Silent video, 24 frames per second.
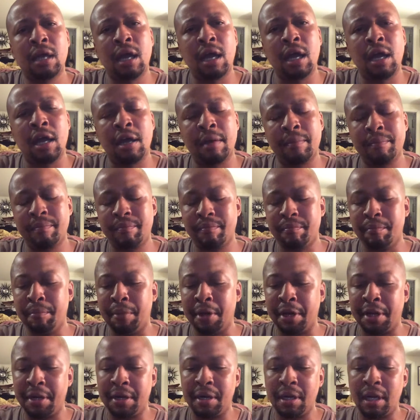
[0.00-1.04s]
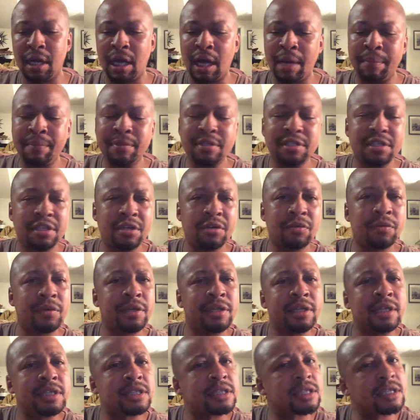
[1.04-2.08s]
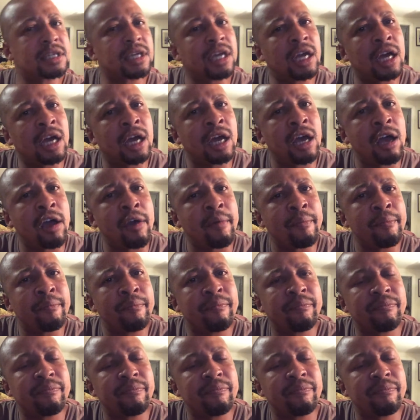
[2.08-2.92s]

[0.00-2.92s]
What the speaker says: But I'm just going to read this. Yeah.